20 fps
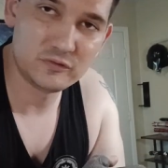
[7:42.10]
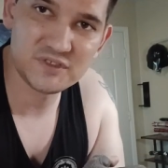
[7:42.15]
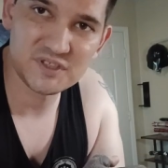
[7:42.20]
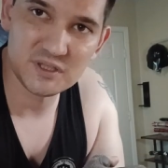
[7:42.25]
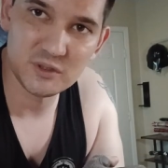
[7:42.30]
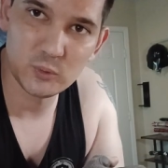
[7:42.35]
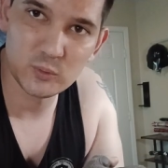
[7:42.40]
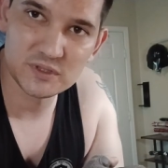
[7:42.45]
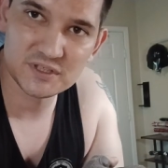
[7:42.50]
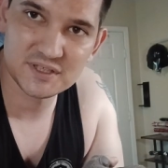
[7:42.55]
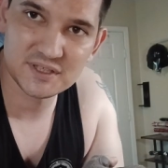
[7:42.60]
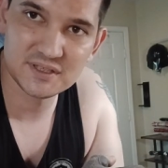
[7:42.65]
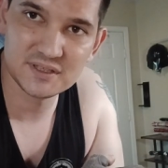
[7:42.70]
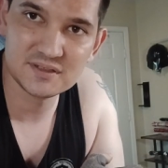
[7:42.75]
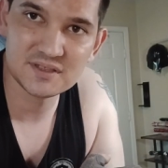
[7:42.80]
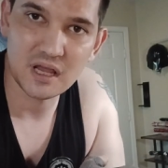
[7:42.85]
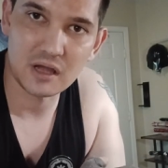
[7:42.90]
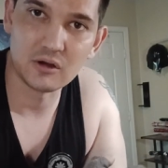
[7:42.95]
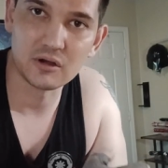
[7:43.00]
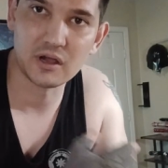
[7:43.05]

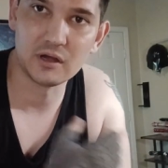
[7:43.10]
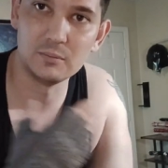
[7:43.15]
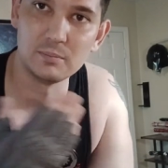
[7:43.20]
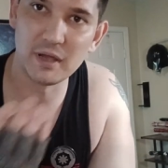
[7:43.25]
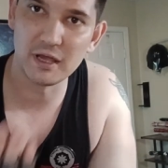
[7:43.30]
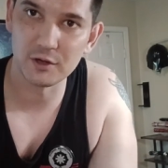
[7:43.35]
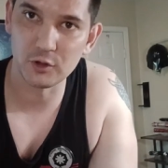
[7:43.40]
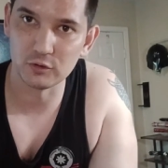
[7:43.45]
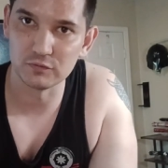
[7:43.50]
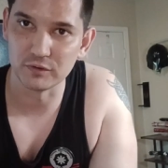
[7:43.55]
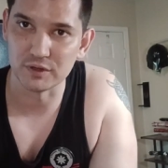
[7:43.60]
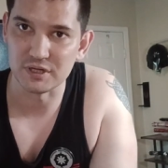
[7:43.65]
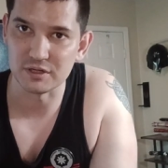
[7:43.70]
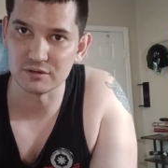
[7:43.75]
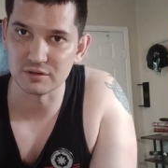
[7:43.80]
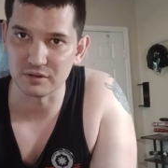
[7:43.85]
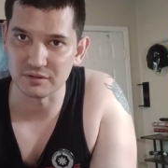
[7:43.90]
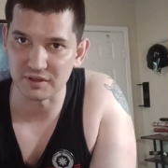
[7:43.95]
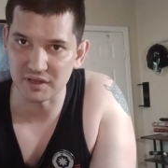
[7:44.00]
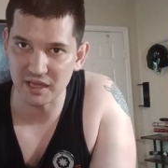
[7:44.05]
sequences, I'll come back over here
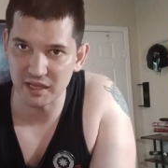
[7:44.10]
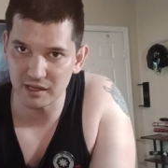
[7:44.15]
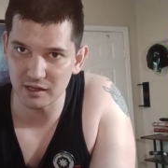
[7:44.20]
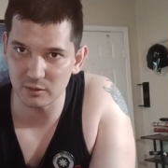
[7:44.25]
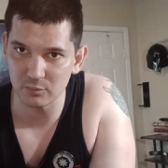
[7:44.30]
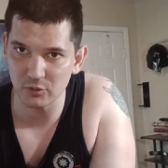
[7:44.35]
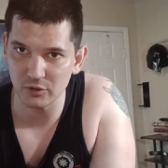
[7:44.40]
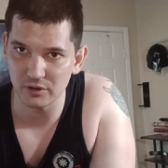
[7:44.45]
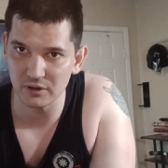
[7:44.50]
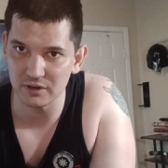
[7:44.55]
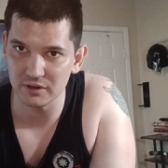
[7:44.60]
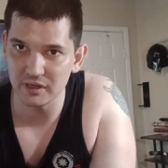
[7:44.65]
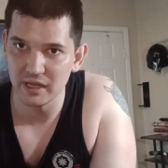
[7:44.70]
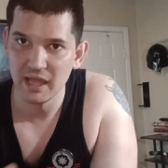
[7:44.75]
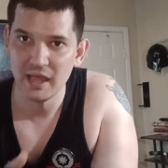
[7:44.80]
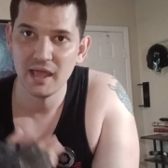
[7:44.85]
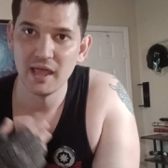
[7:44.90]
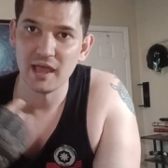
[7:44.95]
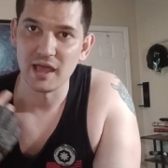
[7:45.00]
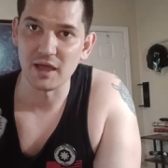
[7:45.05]
to the camera
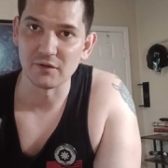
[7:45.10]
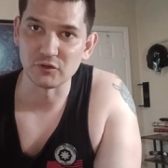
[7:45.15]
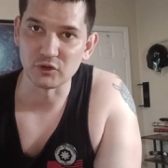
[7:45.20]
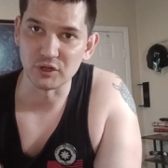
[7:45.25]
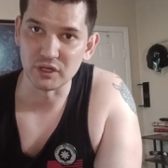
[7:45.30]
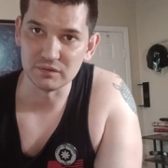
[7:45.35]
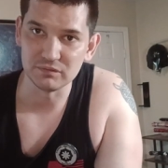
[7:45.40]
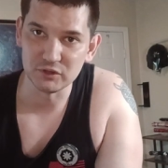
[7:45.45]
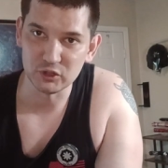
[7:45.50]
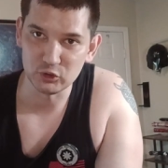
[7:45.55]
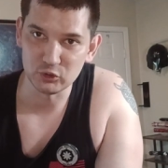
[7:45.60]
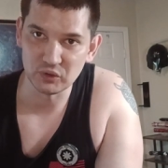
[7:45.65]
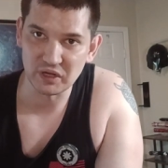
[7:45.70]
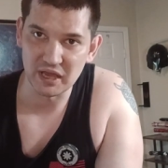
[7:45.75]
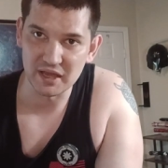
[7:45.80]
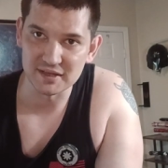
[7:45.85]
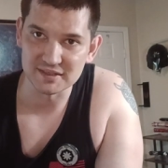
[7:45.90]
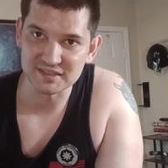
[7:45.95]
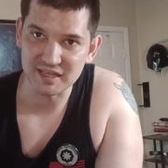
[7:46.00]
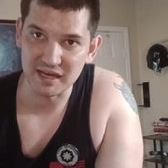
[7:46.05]
after giving you
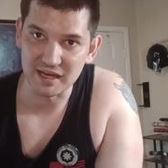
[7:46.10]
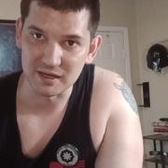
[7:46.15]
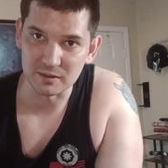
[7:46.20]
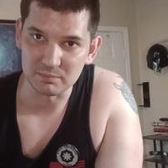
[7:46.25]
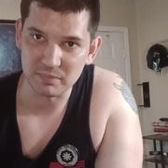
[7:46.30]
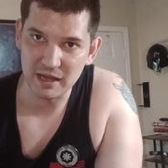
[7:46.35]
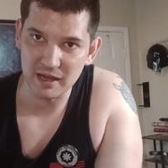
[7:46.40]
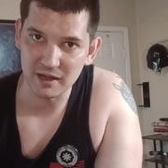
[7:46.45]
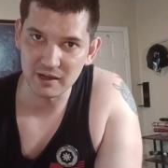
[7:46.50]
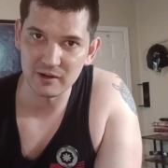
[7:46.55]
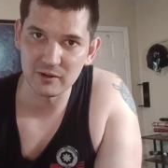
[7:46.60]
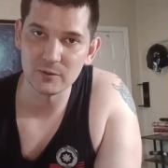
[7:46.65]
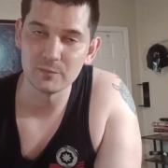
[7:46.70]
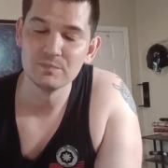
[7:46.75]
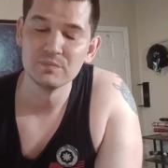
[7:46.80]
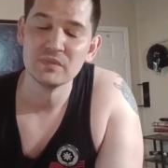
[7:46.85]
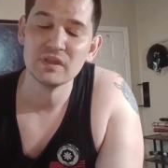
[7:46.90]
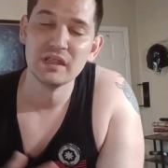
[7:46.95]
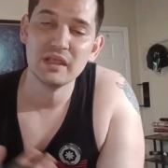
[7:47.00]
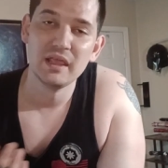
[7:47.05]
guys a bow,
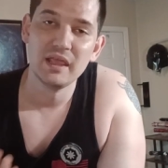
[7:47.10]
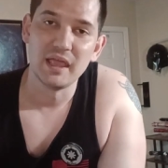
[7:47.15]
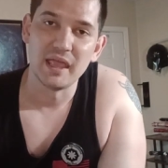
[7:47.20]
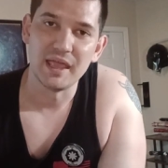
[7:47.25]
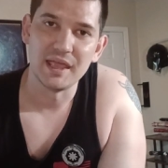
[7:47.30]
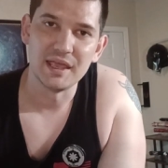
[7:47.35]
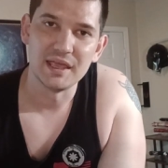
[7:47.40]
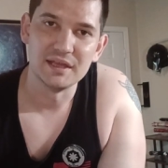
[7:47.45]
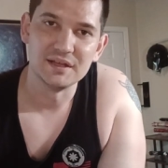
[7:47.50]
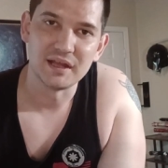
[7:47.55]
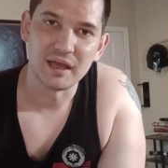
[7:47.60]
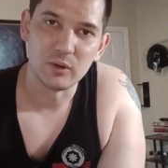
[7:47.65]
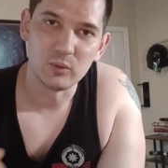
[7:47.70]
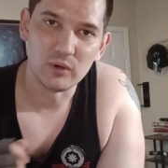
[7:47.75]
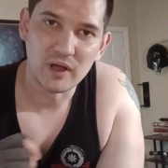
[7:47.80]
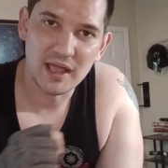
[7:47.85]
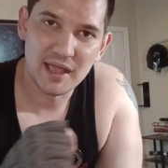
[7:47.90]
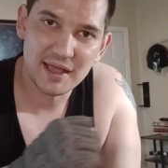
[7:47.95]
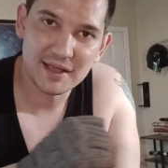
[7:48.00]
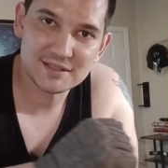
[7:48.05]
and I
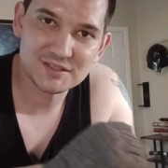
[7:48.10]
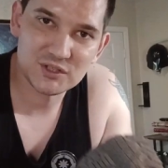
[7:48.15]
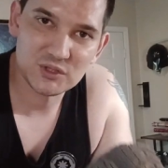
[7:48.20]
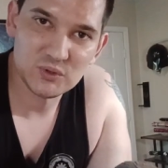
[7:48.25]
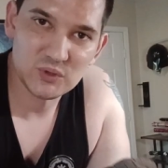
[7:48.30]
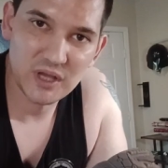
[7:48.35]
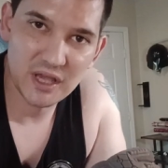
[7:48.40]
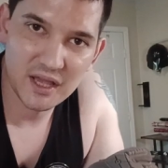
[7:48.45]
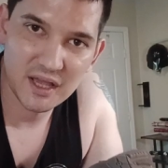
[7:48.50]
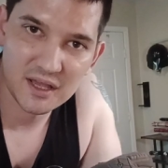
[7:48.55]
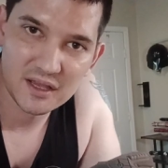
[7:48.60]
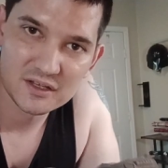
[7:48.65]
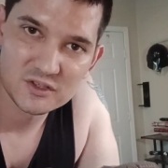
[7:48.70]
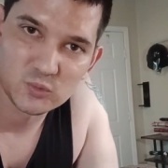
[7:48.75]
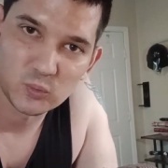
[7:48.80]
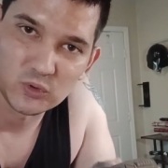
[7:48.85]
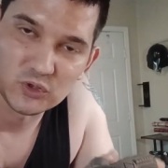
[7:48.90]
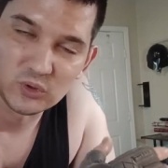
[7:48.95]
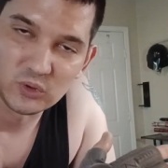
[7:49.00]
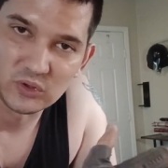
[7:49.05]
will ask you guys
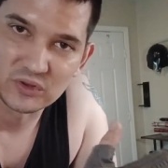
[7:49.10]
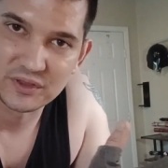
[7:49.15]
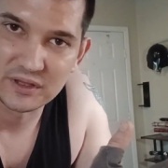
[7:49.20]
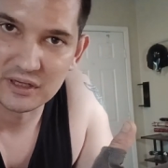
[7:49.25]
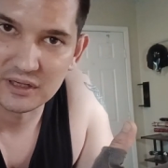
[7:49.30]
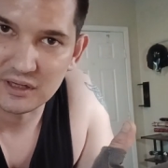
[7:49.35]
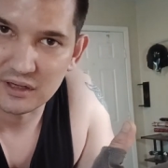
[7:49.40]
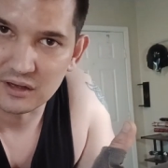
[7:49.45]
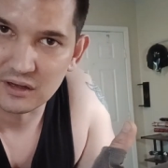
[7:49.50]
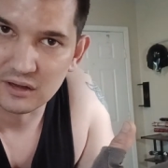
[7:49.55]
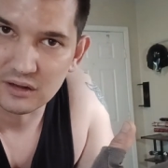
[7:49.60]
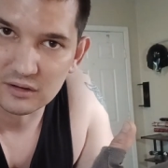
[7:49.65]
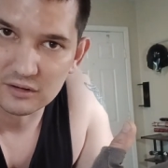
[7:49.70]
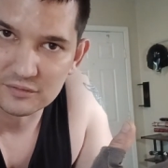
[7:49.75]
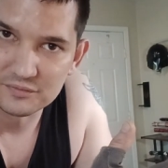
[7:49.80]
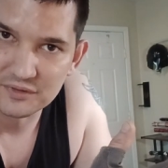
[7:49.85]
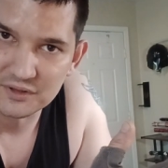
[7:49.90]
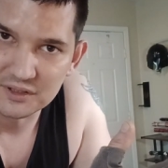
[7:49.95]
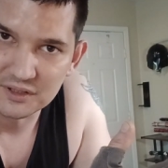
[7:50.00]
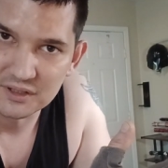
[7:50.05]
what you think
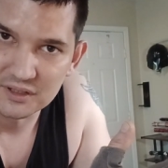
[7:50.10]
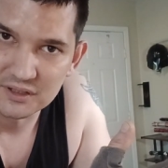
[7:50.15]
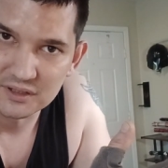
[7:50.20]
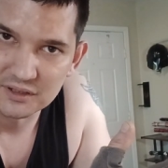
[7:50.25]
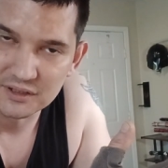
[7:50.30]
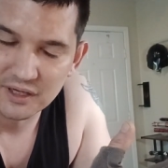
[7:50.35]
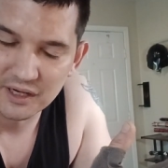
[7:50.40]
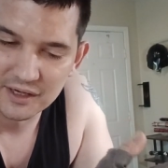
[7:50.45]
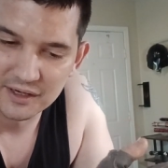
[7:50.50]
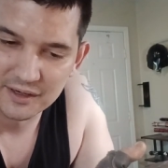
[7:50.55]
of the